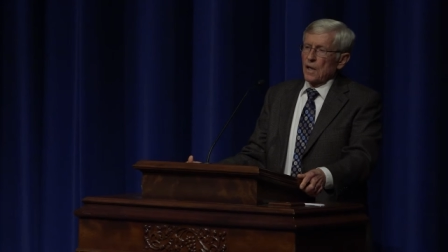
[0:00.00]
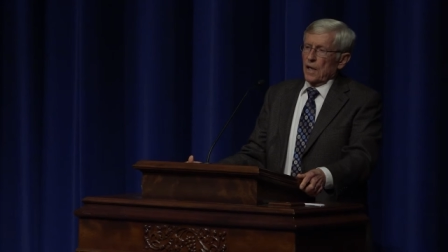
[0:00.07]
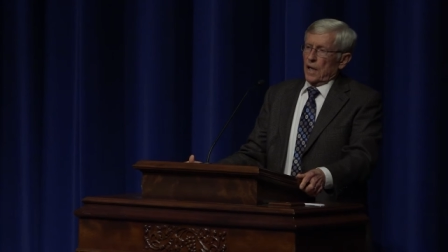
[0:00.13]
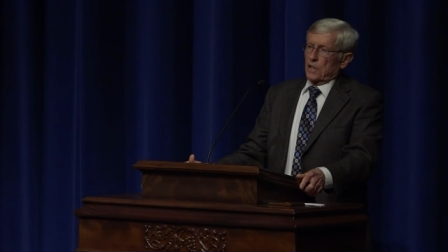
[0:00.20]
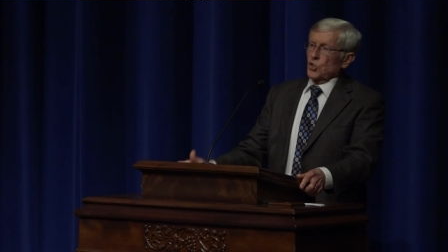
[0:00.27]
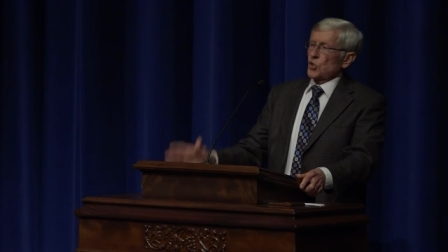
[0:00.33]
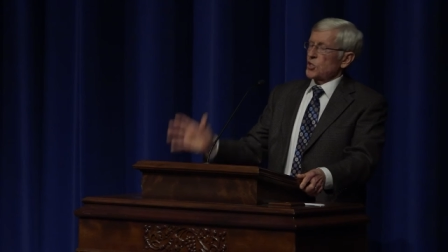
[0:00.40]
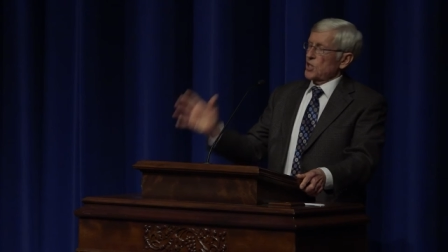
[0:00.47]

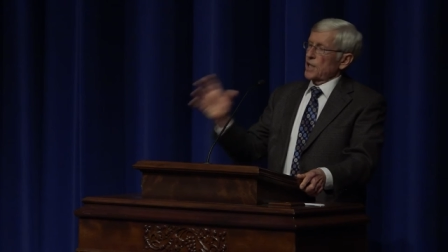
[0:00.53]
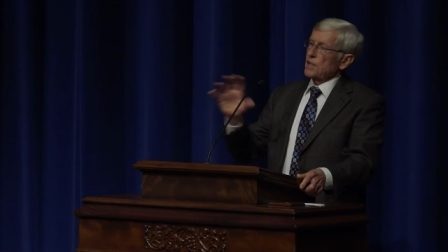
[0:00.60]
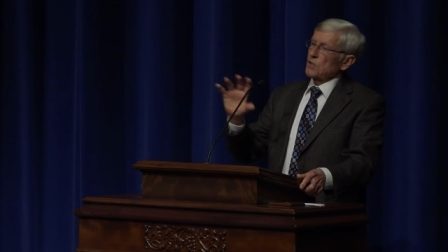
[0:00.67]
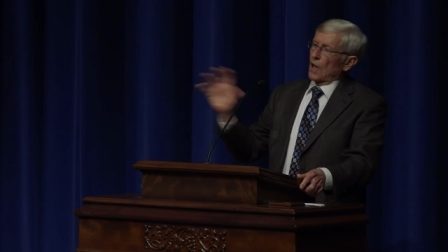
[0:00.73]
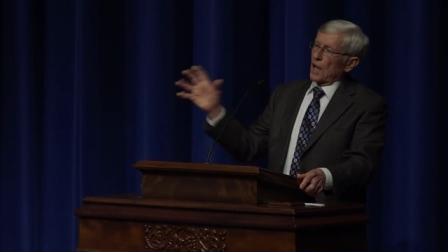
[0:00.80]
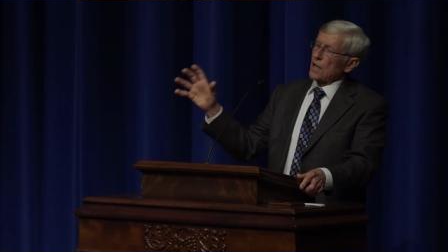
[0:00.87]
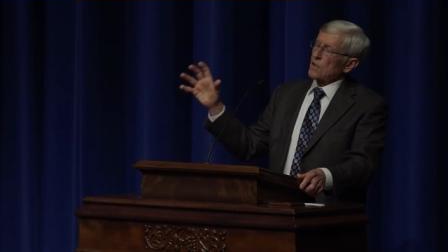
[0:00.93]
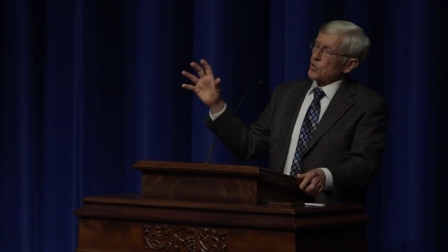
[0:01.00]
And you see
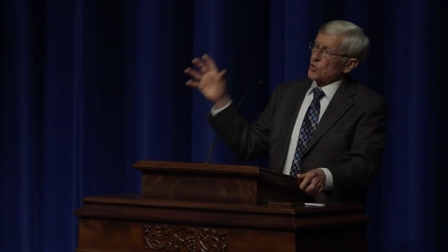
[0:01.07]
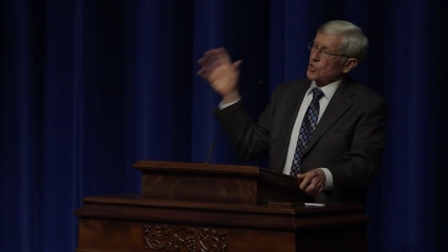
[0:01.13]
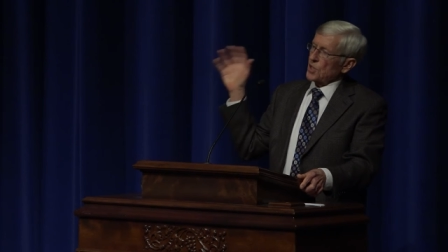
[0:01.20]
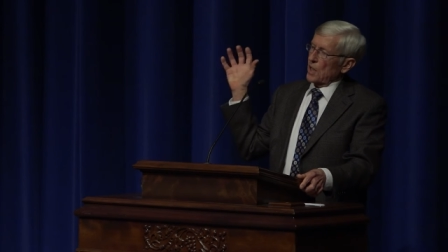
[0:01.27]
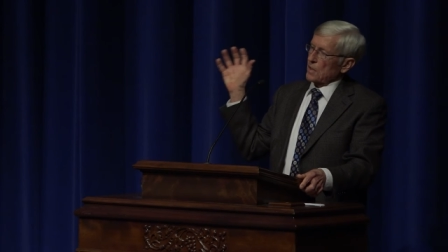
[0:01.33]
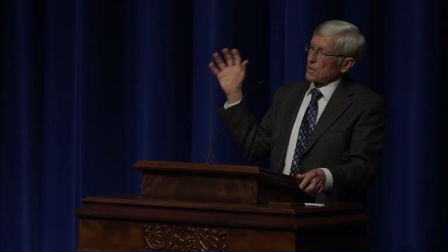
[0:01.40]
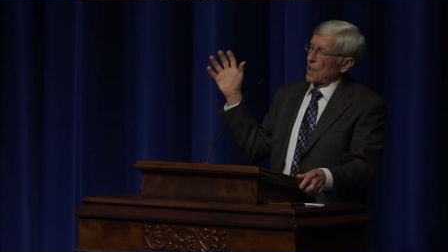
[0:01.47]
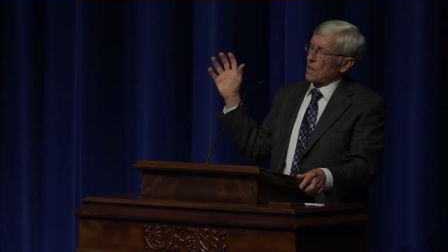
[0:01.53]
a lot of those
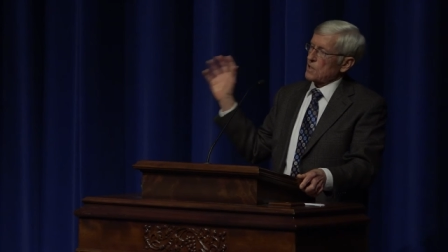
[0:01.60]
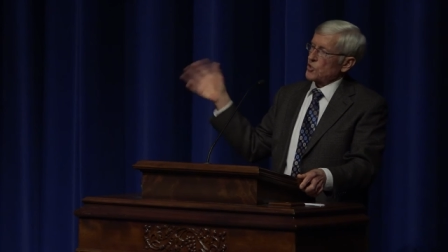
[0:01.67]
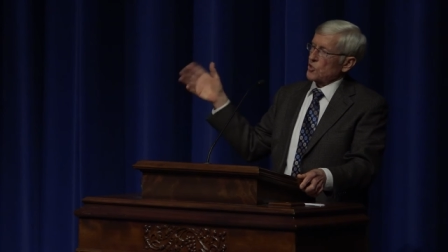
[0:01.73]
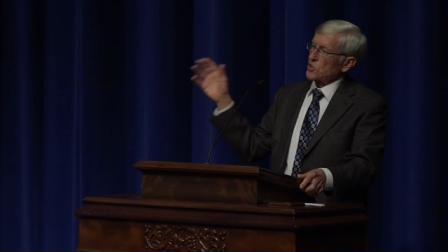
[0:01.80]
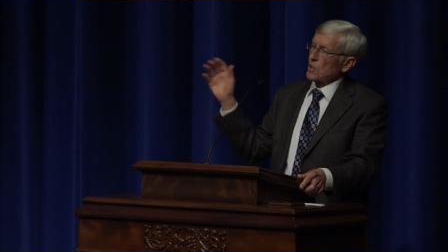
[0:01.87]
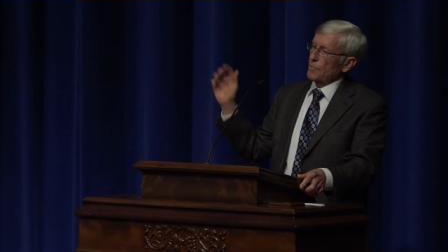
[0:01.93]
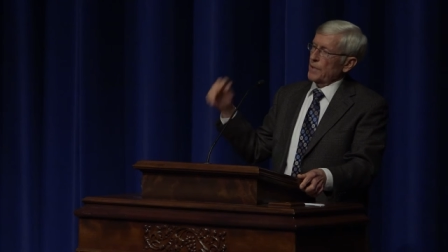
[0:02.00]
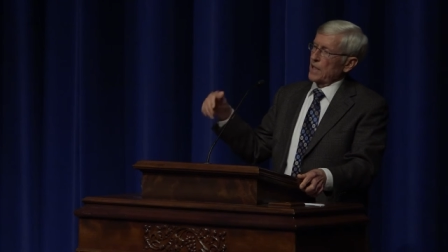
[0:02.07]

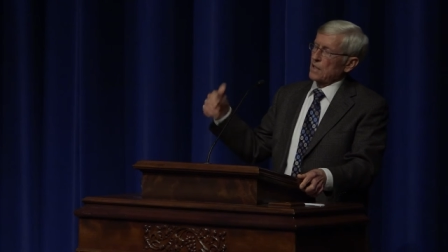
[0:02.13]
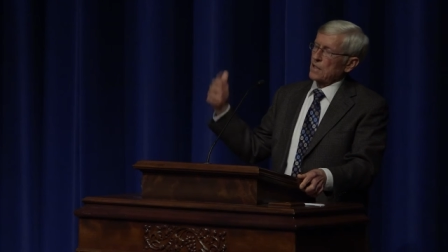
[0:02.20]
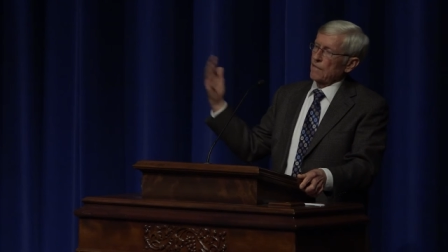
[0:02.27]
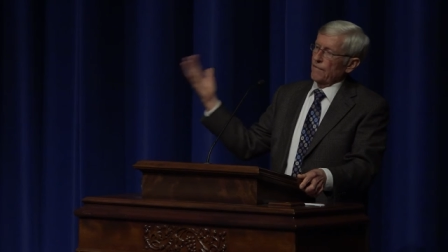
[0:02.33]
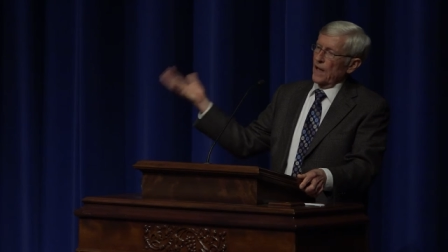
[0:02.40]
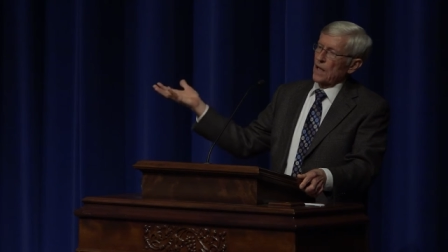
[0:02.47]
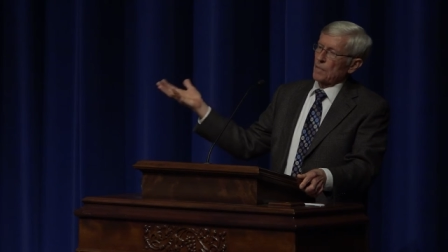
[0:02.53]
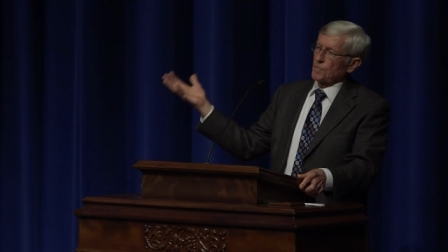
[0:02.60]
technologies are being
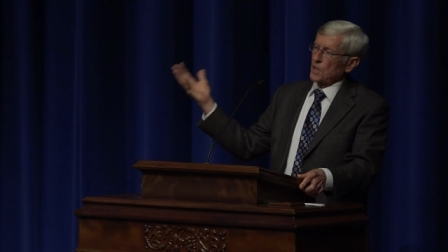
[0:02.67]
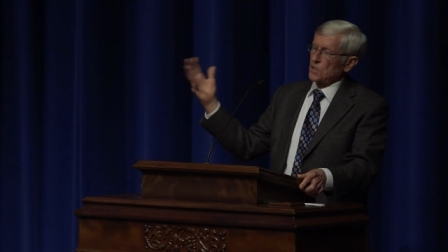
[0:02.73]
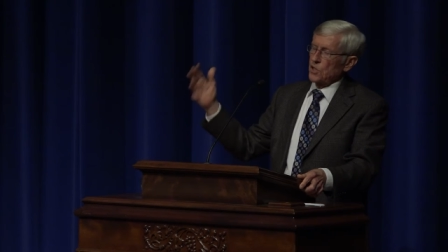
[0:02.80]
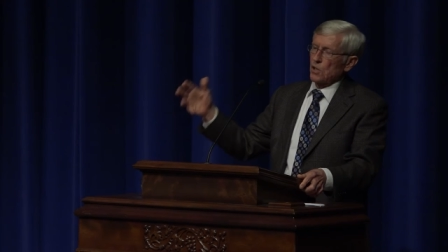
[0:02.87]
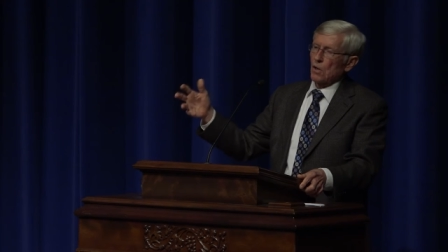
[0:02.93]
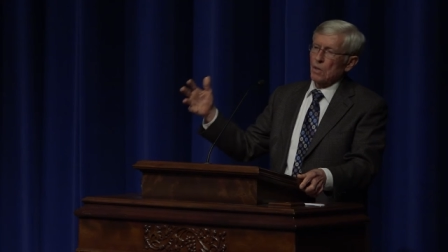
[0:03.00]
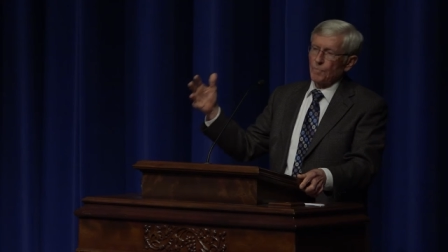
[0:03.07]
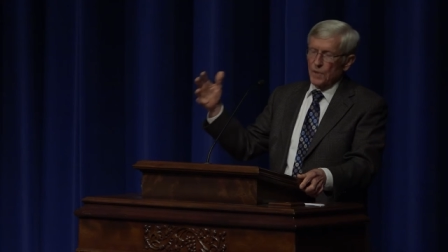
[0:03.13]
developed in
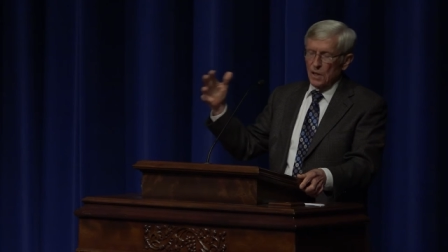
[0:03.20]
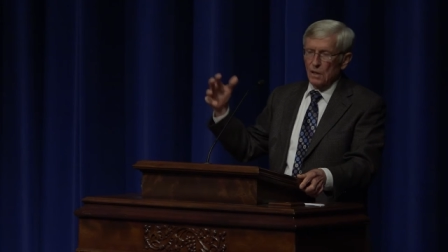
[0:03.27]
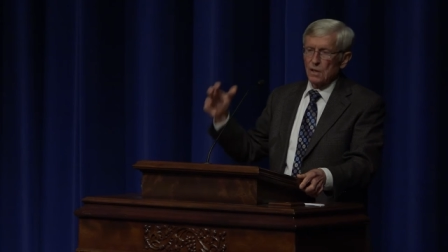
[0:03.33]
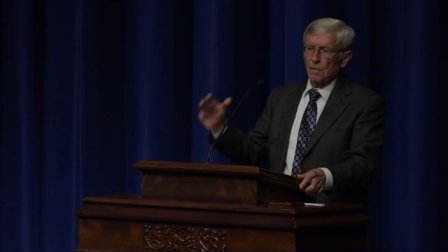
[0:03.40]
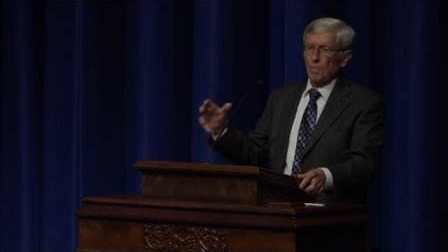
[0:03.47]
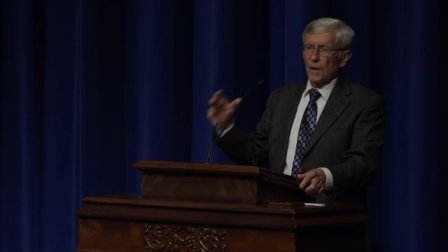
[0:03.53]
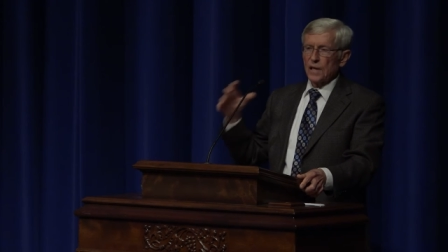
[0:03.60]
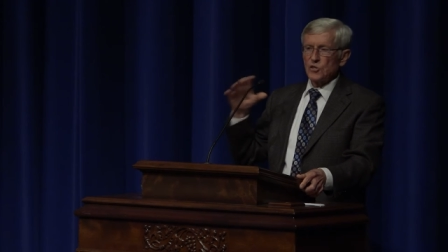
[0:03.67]
Europe and
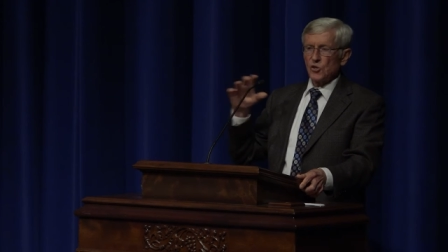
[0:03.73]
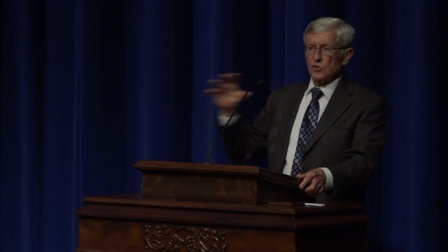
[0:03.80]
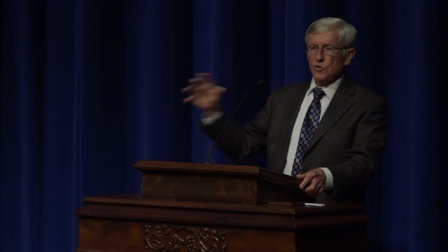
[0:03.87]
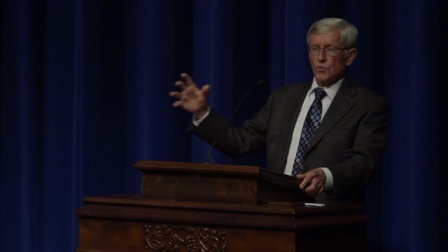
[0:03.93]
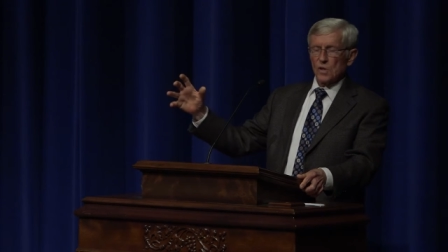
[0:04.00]
other places